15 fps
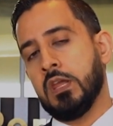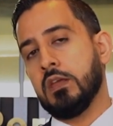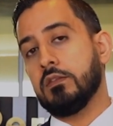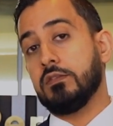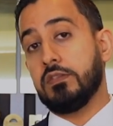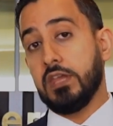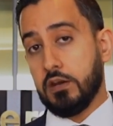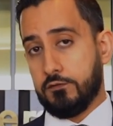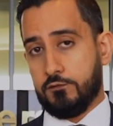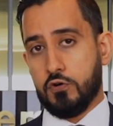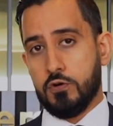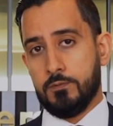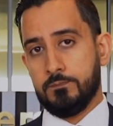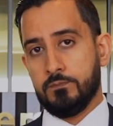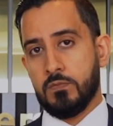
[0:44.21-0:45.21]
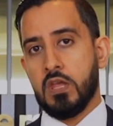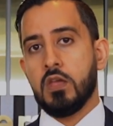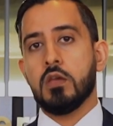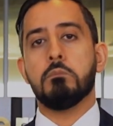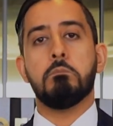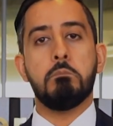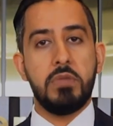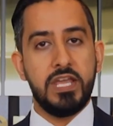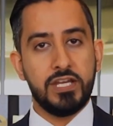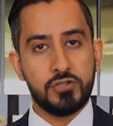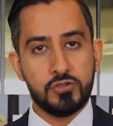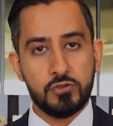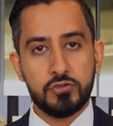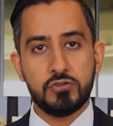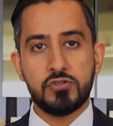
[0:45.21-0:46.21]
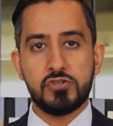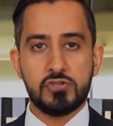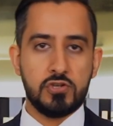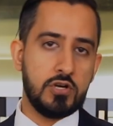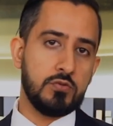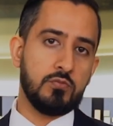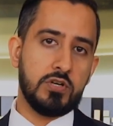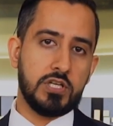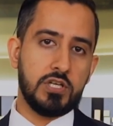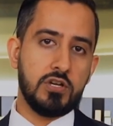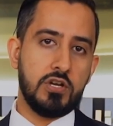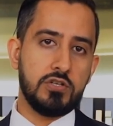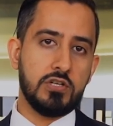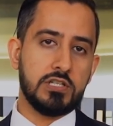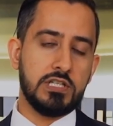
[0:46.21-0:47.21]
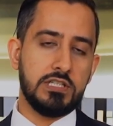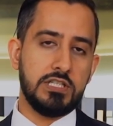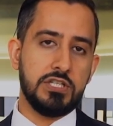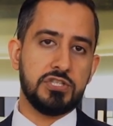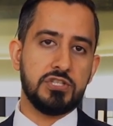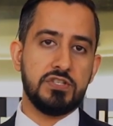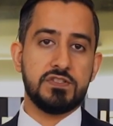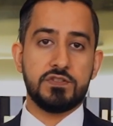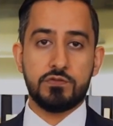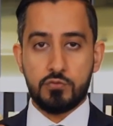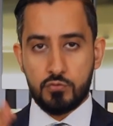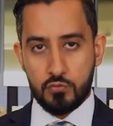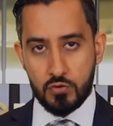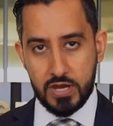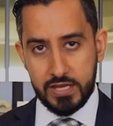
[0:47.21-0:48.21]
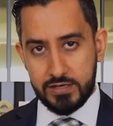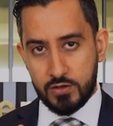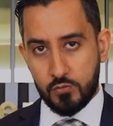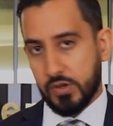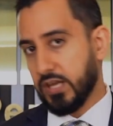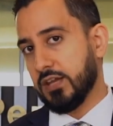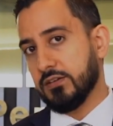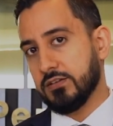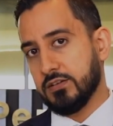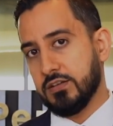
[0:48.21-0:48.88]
Therefore, make sure to start working on your conditions right away.